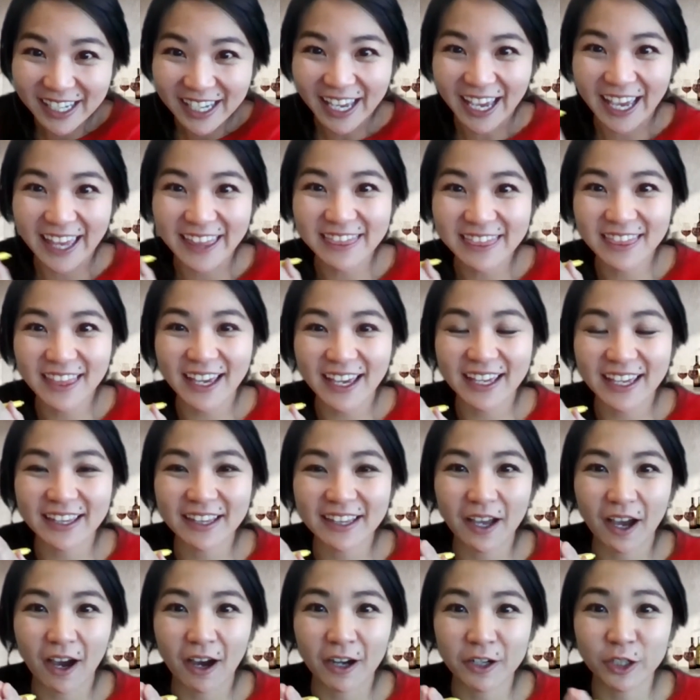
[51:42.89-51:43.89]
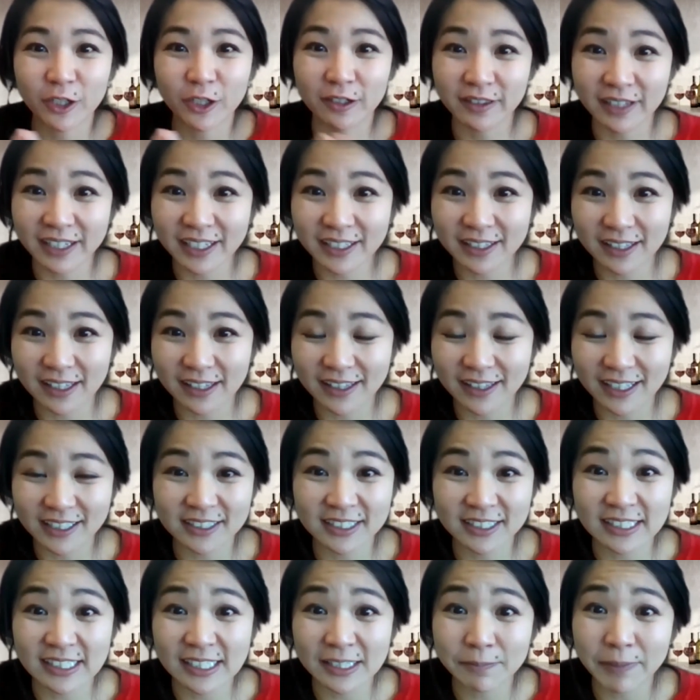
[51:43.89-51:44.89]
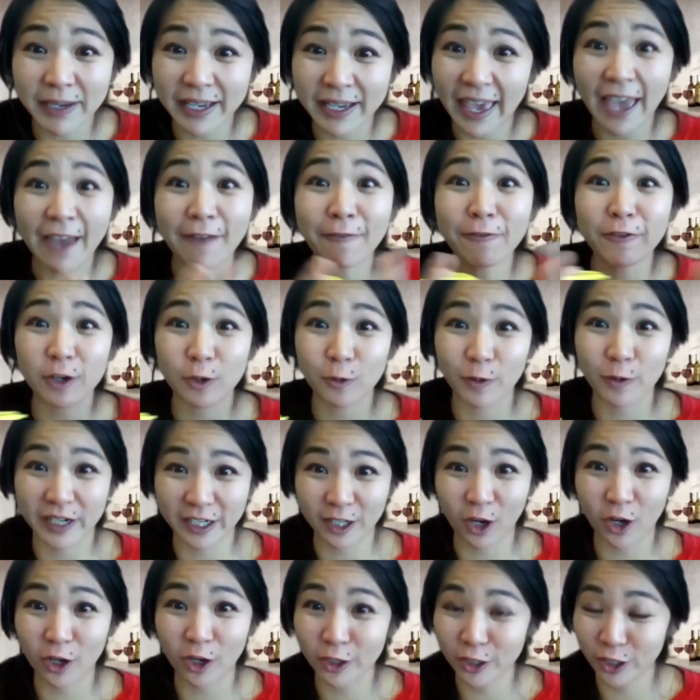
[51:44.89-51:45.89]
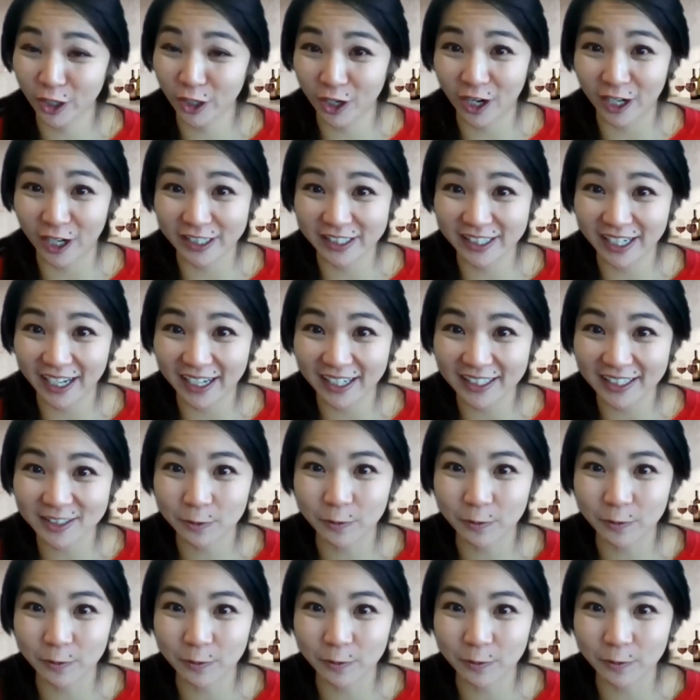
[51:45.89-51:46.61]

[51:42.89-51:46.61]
and then on your LinkedIn that's seen by everyone in all your contacts,